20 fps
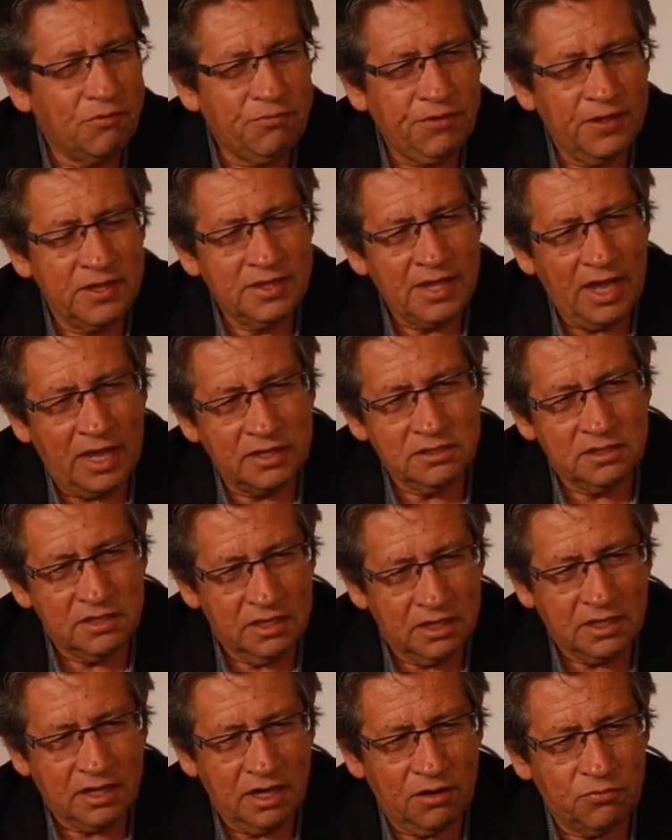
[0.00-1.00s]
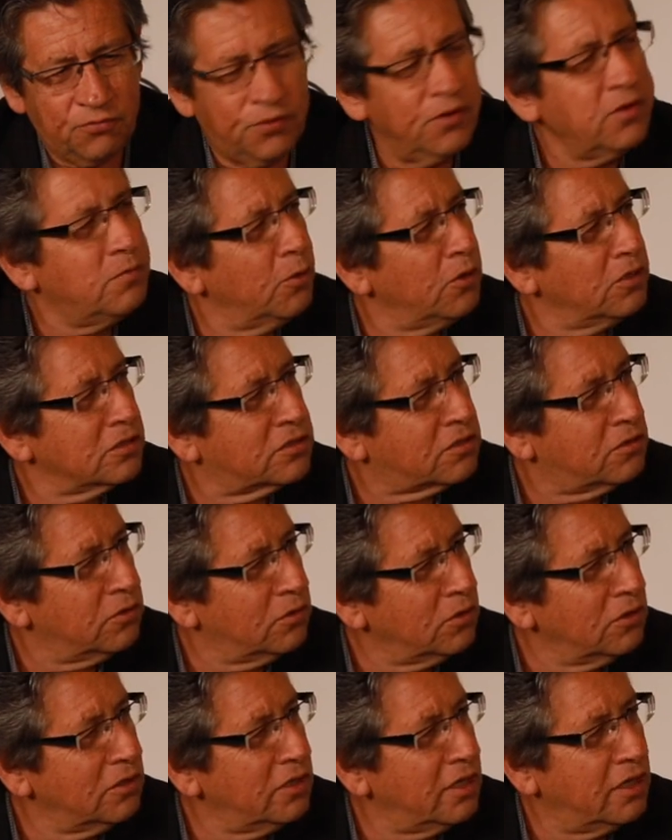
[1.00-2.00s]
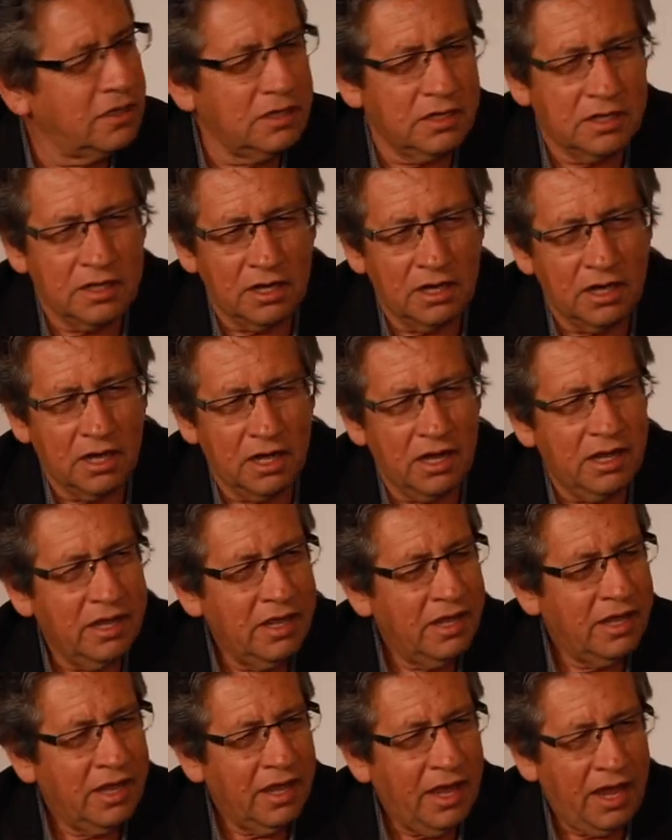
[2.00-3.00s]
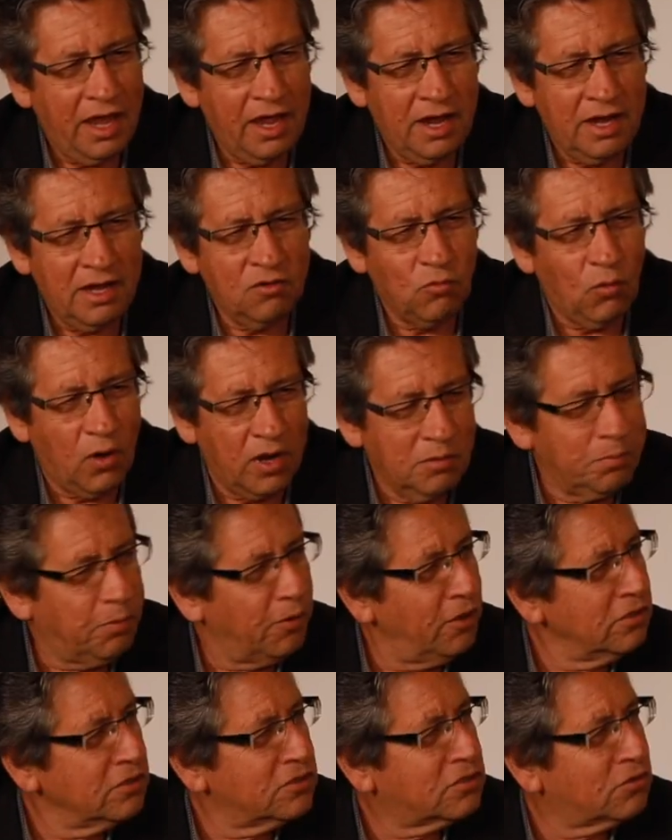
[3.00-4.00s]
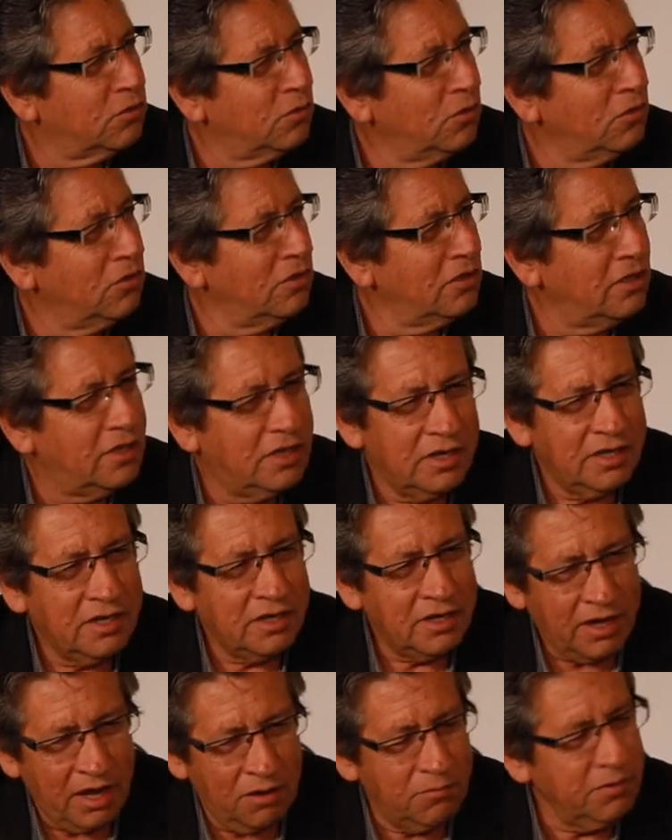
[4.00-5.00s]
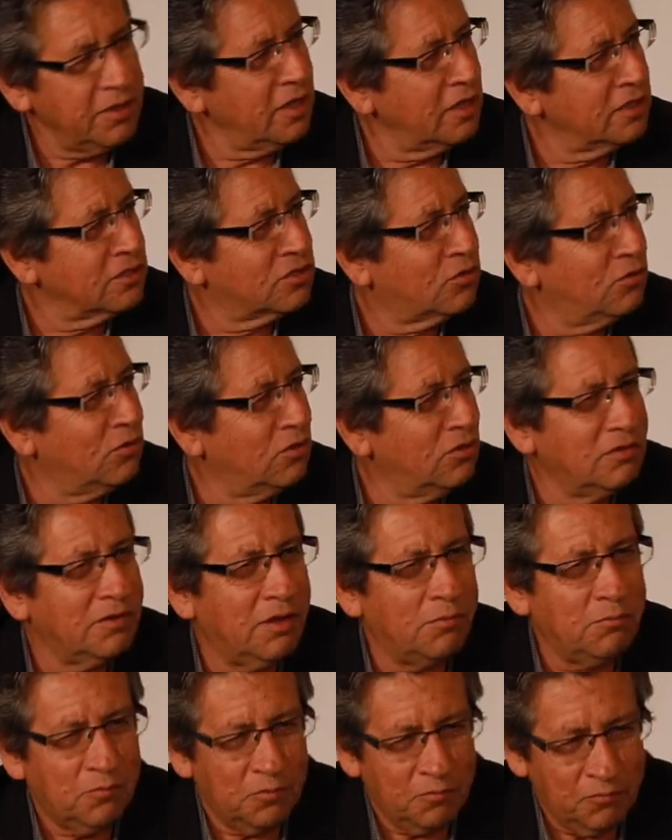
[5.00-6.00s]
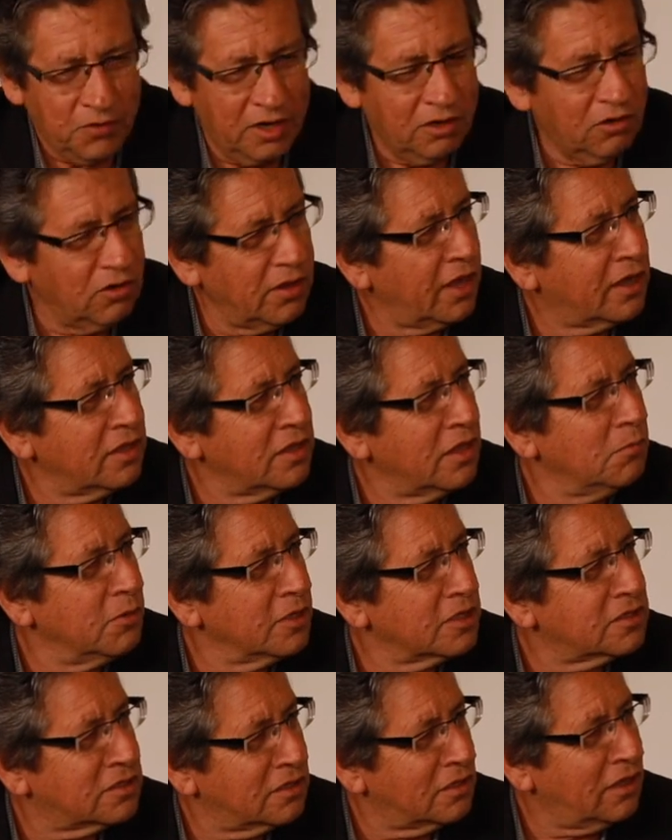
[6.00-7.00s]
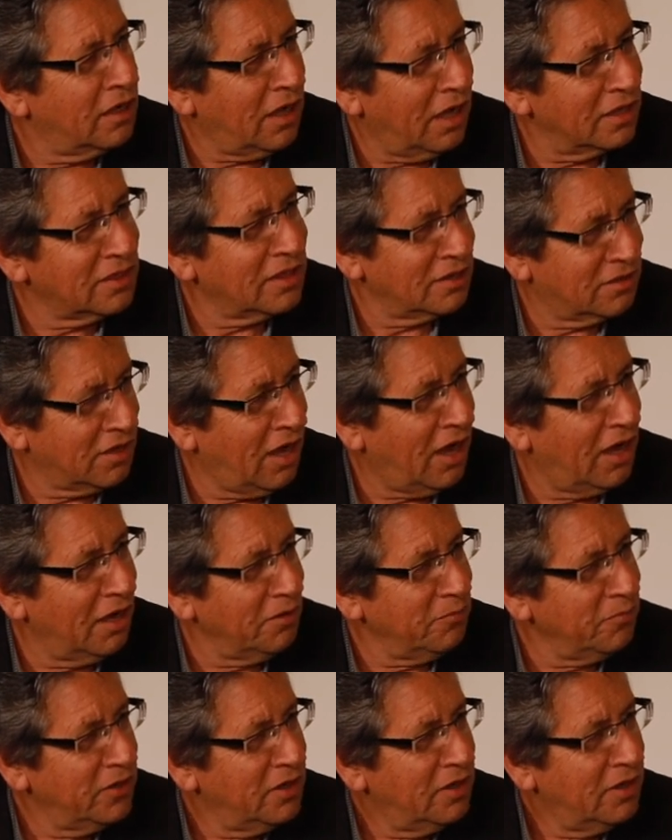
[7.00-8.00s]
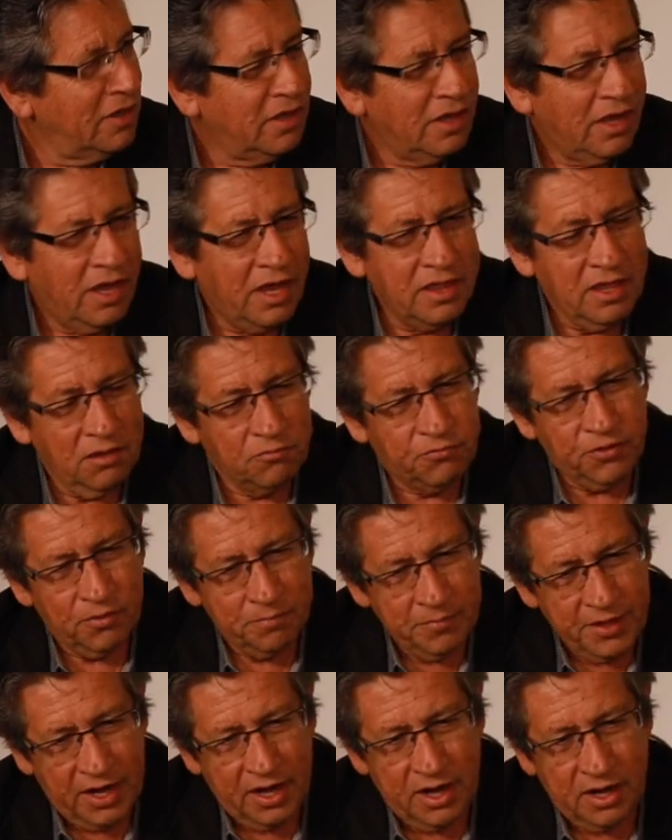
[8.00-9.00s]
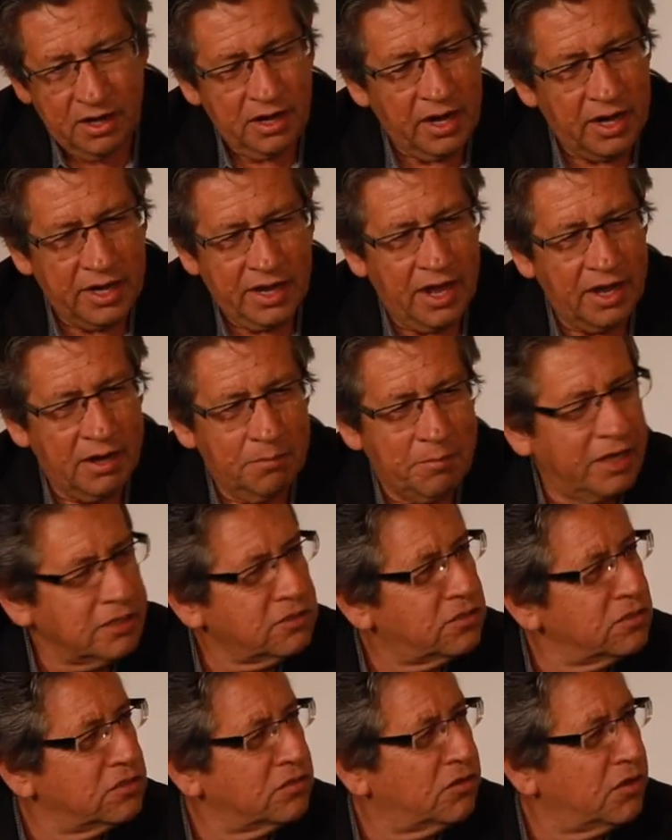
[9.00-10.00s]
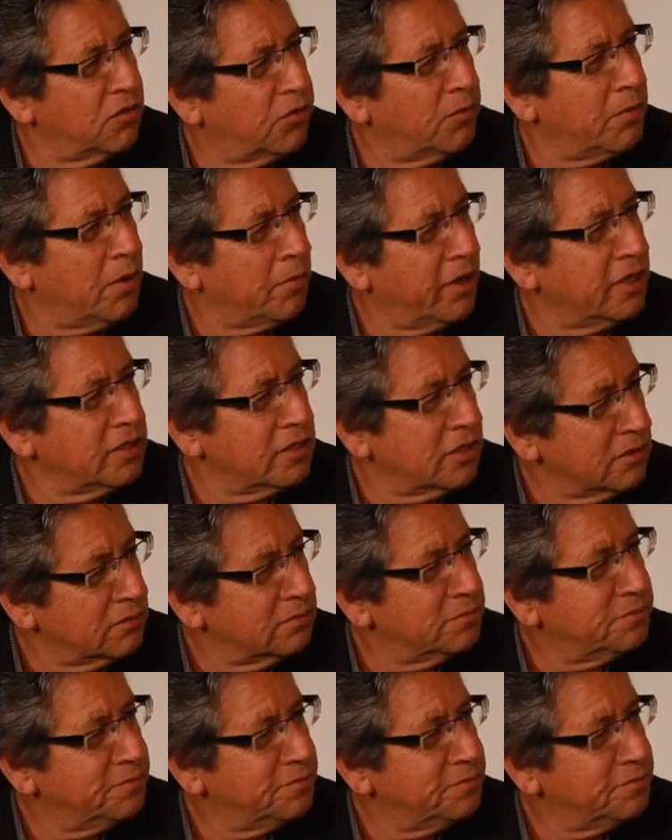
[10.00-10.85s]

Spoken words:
A fantastic football school and water polo school and everything at school and very good academics at the time. And then from there, I got a master's degree from MIT.